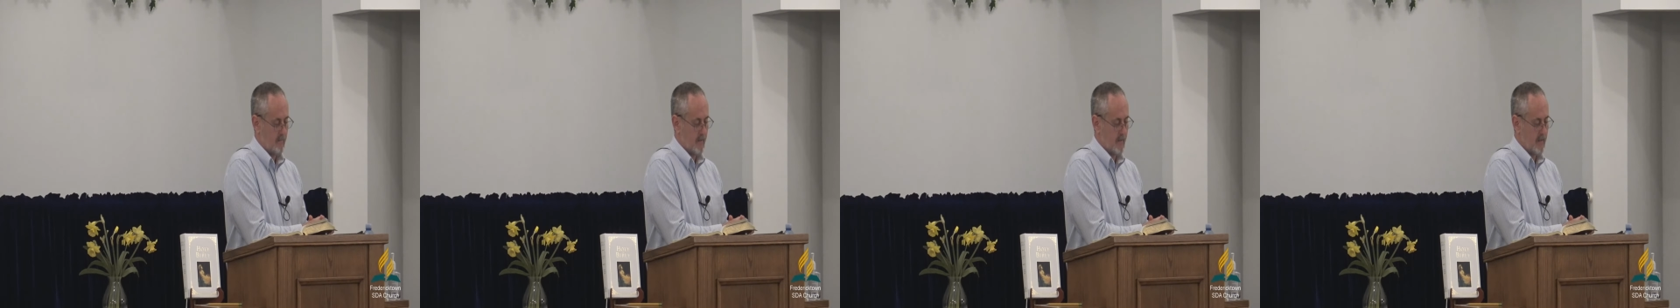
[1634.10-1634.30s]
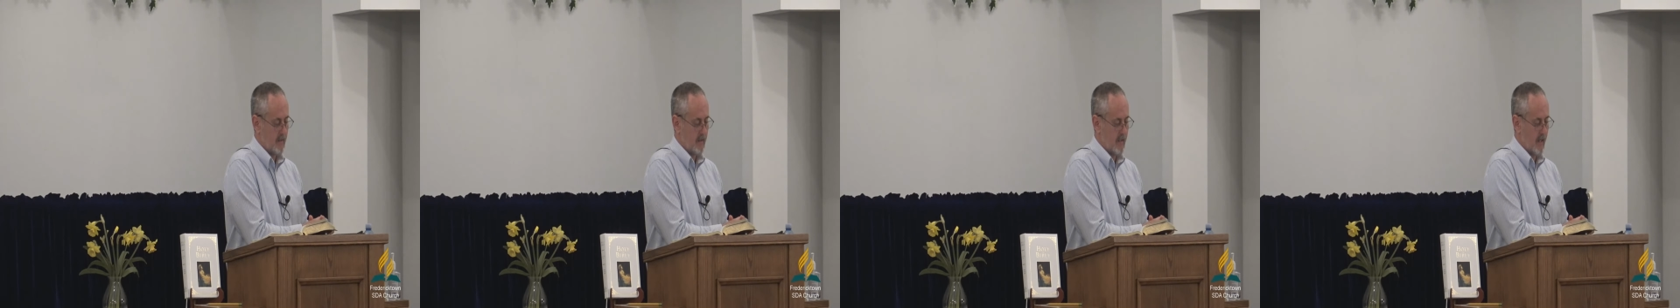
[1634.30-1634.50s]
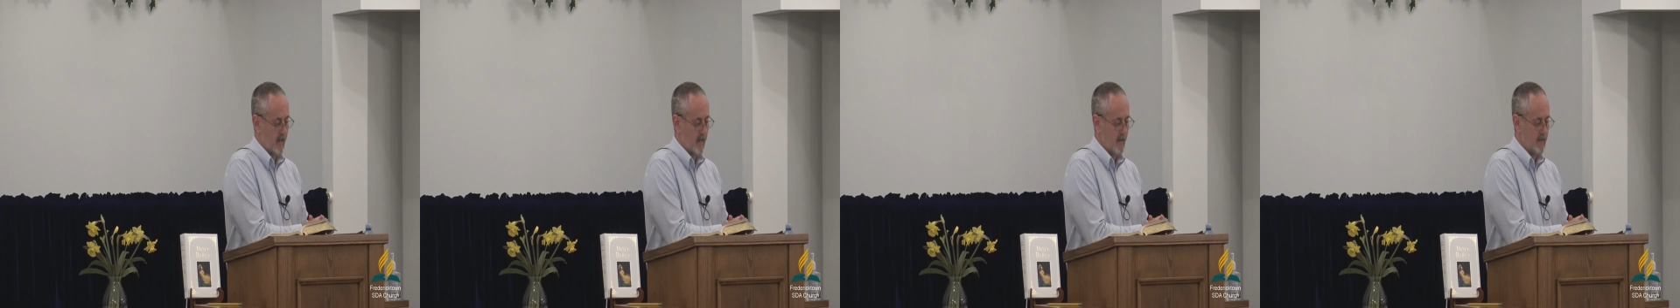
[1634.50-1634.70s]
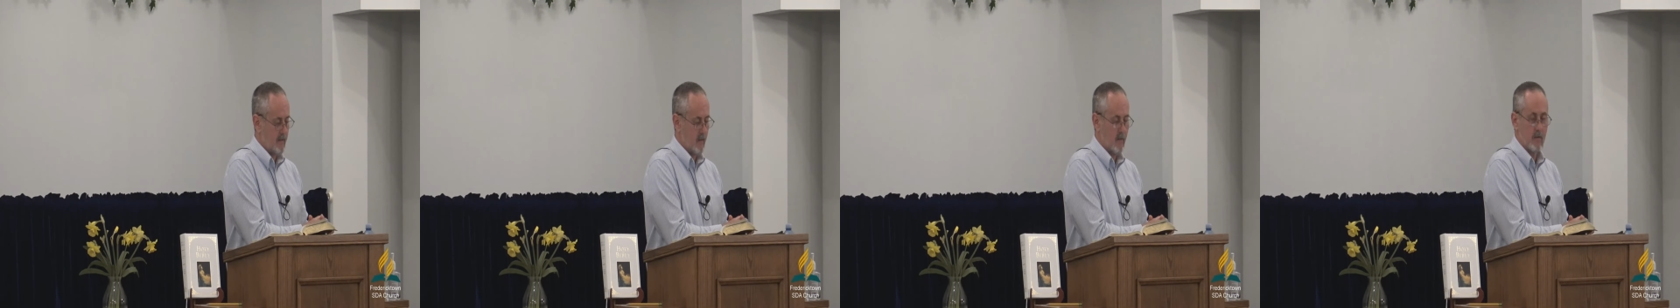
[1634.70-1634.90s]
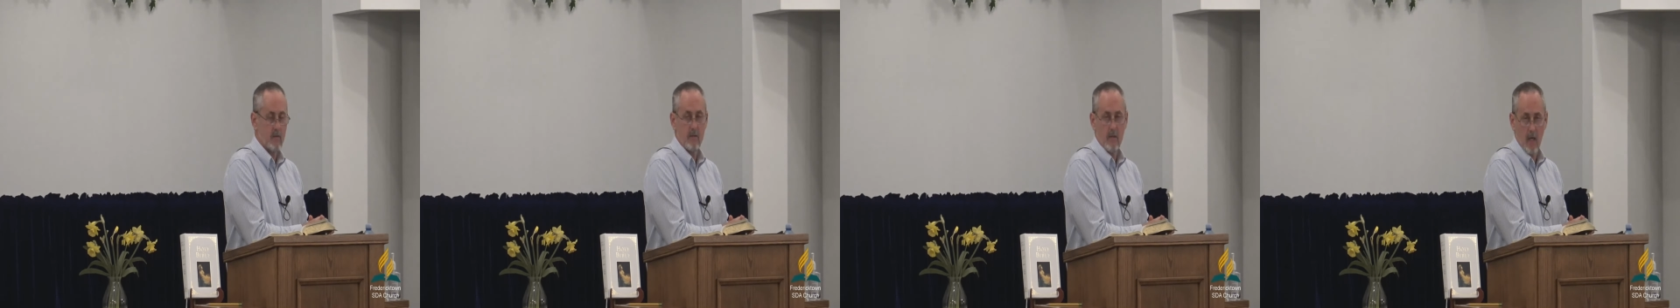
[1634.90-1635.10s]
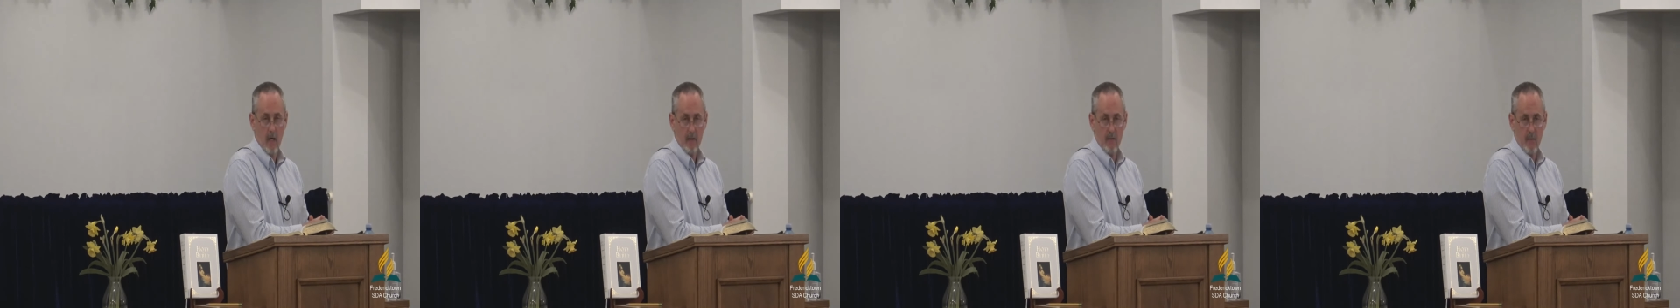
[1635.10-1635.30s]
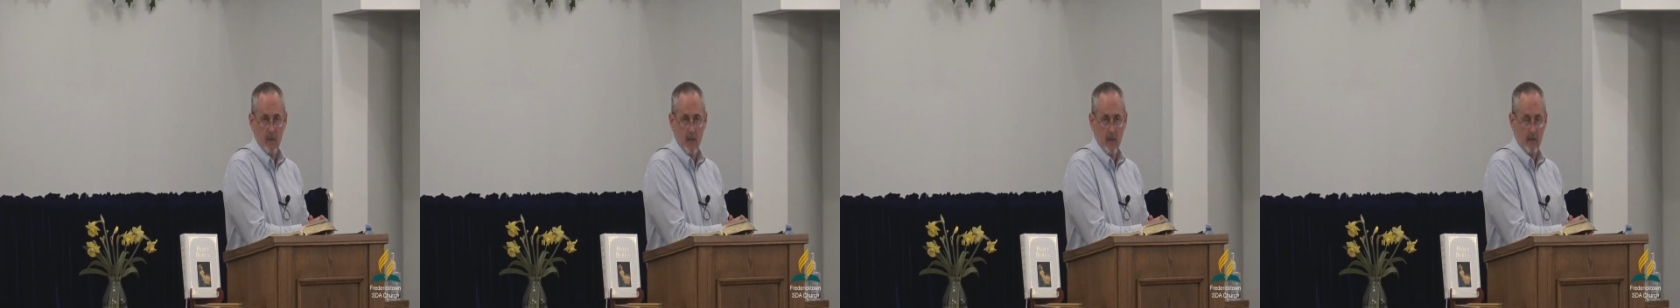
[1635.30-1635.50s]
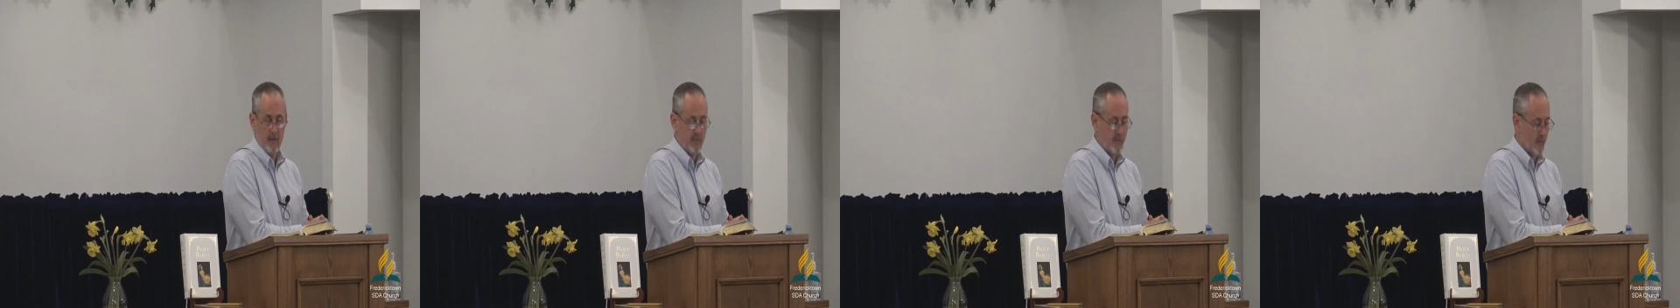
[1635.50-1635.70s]
But the character is not
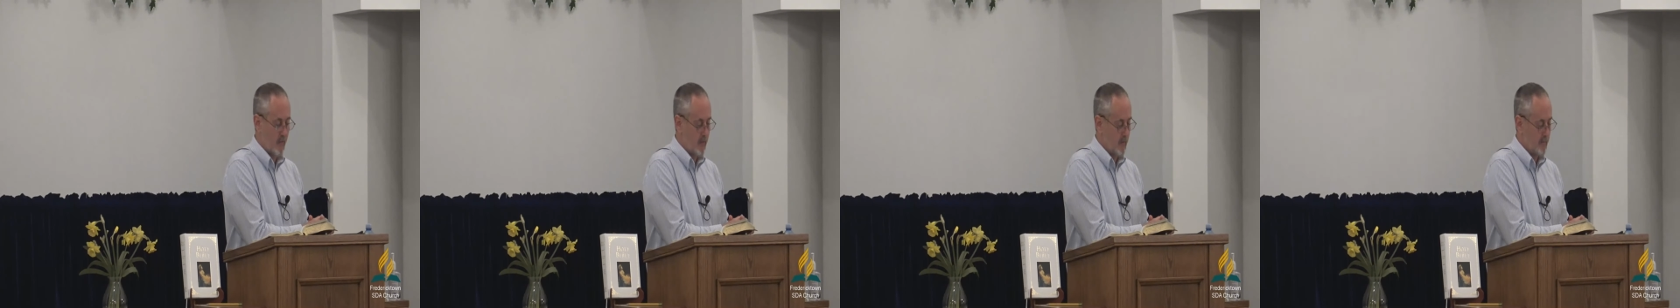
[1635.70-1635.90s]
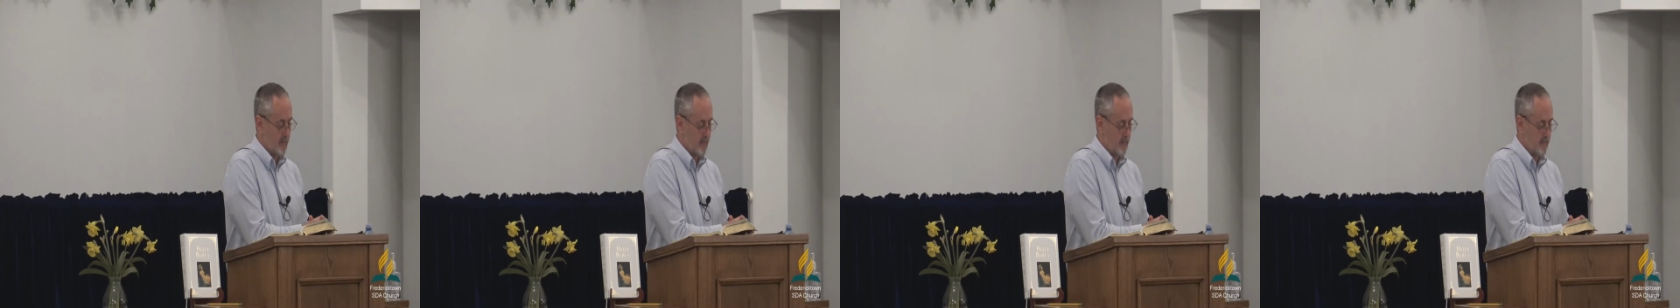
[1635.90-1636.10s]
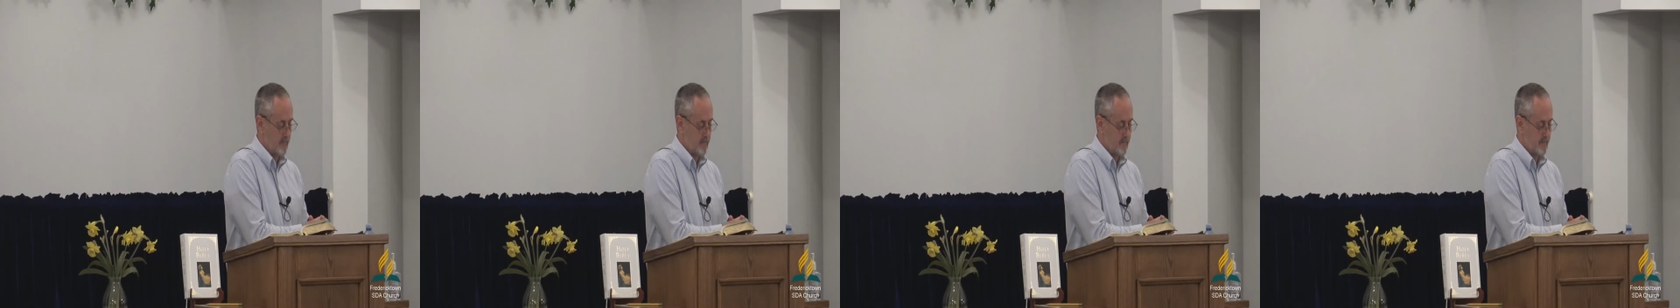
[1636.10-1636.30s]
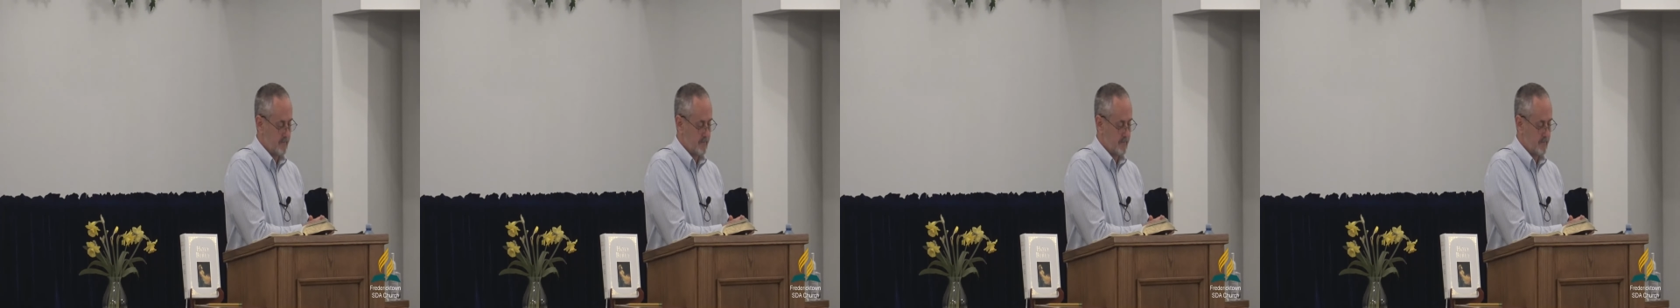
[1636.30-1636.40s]
transferable.